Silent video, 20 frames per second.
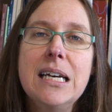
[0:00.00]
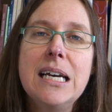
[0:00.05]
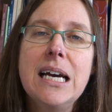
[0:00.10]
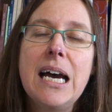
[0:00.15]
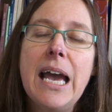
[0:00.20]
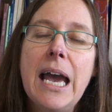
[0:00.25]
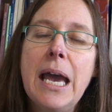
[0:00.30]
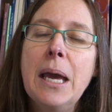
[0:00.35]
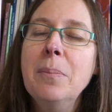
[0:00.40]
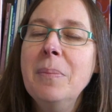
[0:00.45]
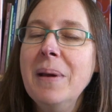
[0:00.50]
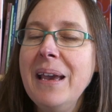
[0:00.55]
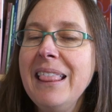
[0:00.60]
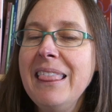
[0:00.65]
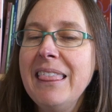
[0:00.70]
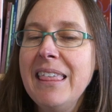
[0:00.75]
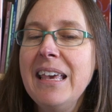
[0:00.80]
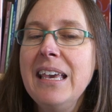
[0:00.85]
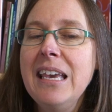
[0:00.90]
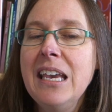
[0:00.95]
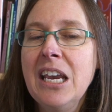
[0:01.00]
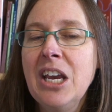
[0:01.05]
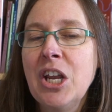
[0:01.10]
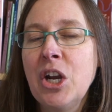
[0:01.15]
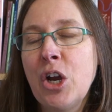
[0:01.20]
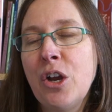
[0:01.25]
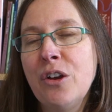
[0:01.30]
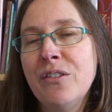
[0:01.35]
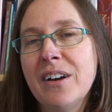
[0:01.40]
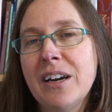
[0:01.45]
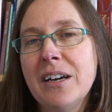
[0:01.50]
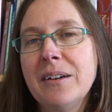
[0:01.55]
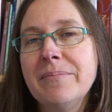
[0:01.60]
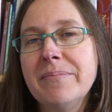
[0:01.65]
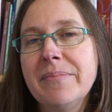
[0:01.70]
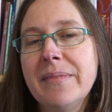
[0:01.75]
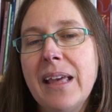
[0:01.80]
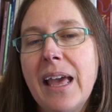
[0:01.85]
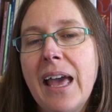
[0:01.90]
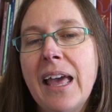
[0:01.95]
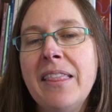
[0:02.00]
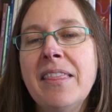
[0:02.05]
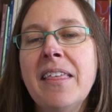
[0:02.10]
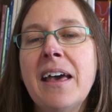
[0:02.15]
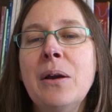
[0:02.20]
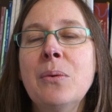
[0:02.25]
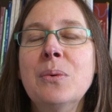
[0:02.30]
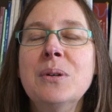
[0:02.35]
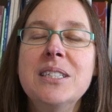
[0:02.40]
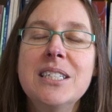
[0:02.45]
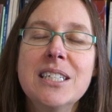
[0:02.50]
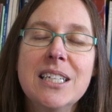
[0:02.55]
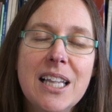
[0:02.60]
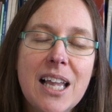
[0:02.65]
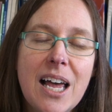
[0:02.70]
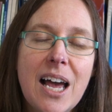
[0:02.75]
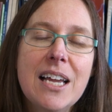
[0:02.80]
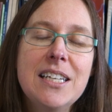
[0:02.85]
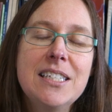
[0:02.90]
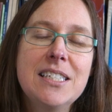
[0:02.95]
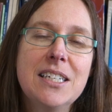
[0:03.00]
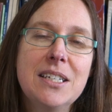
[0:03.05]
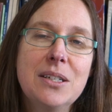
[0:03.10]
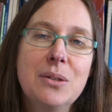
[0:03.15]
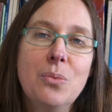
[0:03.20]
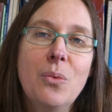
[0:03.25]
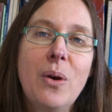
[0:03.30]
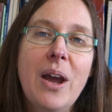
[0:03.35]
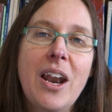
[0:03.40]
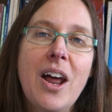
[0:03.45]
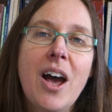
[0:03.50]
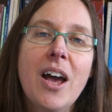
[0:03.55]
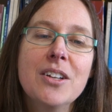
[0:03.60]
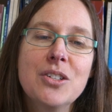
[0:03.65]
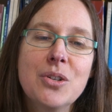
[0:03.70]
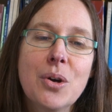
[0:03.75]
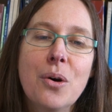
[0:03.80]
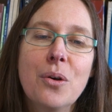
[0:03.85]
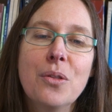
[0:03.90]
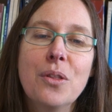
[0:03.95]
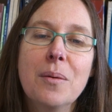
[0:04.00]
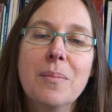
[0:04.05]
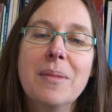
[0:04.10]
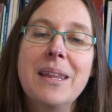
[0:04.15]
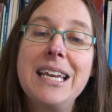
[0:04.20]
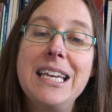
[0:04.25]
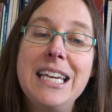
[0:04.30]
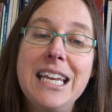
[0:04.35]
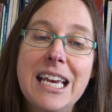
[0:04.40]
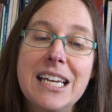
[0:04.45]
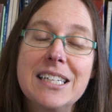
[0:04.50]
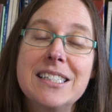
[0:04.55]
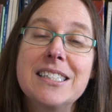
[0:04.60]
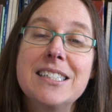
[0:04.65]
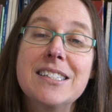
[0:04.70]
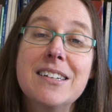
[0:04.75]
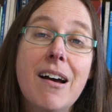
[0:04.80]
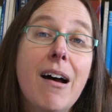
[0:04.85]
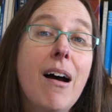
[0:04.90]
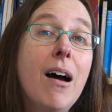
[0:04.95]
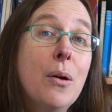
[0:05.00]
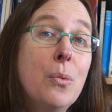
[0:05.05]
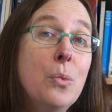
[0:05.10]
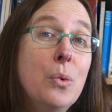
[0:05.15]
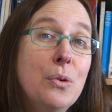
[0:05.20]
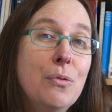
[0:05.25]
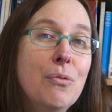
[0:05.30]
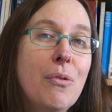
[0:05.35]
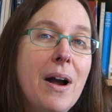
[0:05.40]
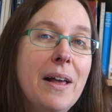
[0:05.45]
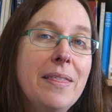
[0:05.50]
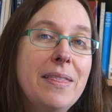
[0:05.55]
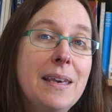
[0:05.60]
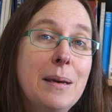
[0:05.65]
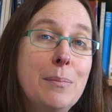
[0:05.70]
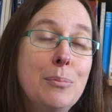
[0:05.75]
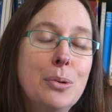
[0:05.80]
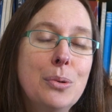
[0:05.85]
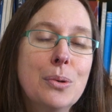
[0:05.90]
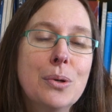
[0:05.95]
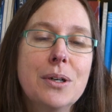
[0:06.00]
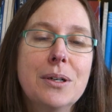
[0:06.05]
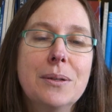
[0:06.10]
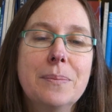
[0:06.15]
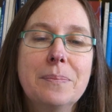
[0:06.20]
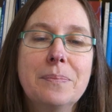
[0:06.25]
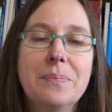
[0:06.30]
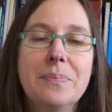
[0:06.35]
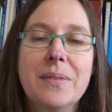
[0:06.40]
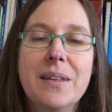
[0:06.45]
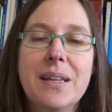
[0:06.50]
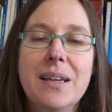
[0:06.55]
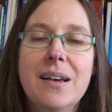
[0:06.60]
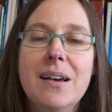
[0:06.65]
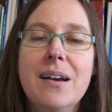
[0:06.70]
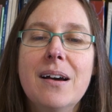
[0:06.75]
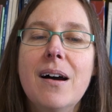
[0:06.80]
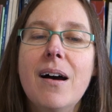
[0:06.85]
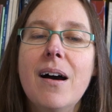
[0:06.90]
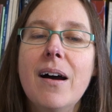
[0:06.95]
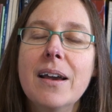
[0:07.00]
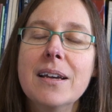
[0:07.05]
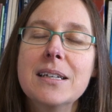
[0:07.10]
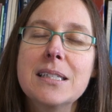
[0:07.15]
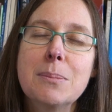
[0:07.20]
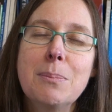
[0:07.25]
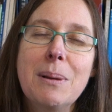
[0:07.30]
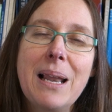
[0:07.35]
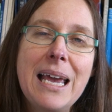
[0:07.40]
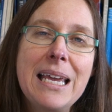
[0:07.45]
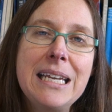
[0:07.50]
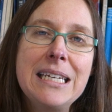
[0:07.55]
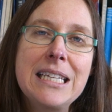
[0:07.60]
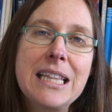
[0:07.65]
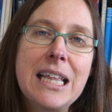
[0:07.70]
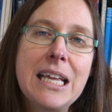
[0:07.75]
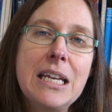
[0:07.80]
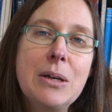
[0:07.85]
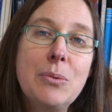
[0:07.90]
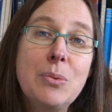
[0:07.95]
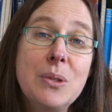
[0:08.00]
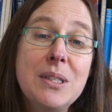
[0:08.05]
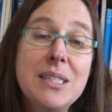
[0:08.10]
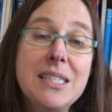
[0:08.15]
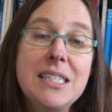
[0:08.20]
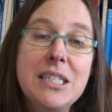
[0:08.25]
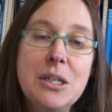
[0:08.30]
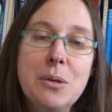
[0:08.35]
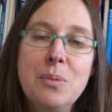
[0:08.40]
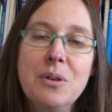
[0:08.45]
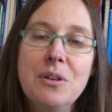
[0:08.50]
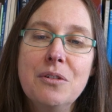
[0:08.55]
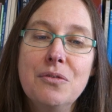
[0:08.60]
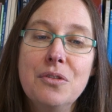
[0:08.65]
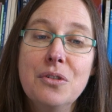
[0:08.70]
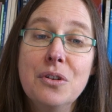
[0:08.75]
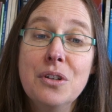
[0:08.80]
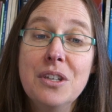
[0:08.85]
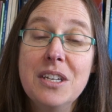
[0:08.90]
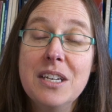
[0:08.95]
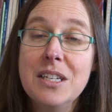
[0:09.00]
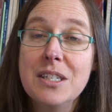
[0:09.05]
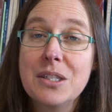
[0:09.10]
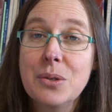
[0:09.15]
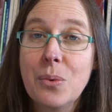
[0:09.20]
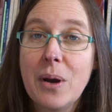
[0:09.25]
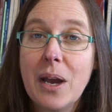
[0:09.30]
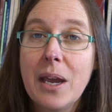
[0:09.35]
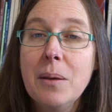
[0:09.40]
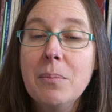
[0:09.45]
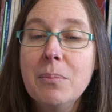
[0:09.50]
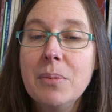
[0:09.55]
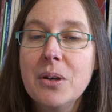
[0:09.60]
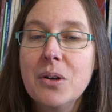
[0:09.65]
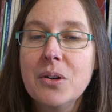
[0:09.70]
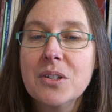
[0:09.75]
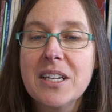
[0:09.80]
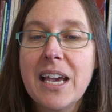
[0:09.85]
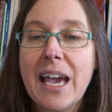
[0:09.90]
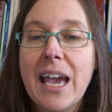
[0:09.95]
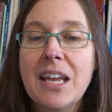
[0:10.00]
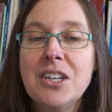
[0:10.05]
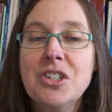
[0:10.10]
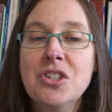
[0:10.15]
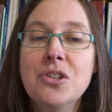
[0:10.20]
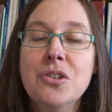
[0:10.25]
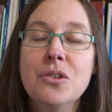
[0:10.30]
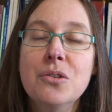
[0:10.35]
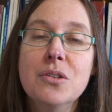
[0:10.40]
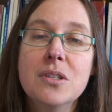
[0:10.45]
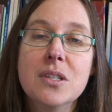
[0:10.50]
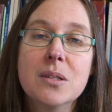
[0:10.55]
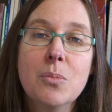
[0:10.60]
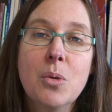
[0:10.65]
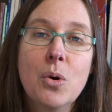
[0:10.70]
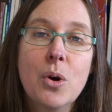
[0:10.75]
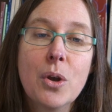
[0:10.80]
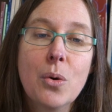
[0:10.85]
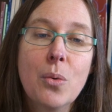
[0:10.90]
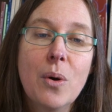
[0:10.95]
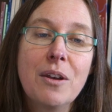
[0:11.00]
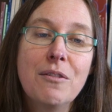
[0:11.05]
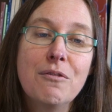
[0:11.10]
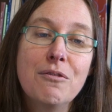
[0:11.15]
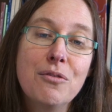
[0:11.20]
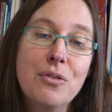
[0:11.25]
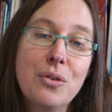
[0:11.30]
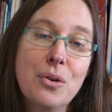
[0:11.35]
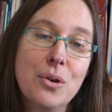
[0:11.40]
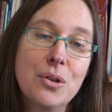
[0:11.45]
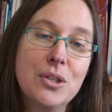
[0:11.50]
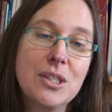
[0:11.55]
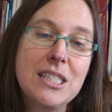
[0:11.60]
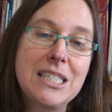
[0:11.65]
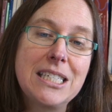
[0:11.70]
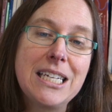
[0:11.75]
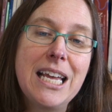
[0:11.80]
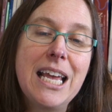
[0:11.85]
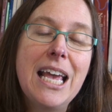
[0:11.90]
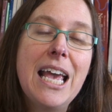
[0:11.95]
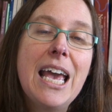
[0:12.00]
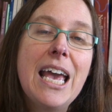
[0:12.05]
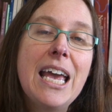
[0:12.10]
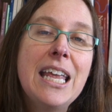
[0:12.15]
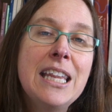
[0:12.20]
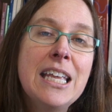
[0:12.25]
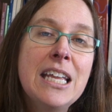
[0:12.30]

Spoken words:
I had been thinking it over, and they were delighted when I told them that yes, I would write their book. I explained that it would still be a few years away because I had to do the Smoig one first, and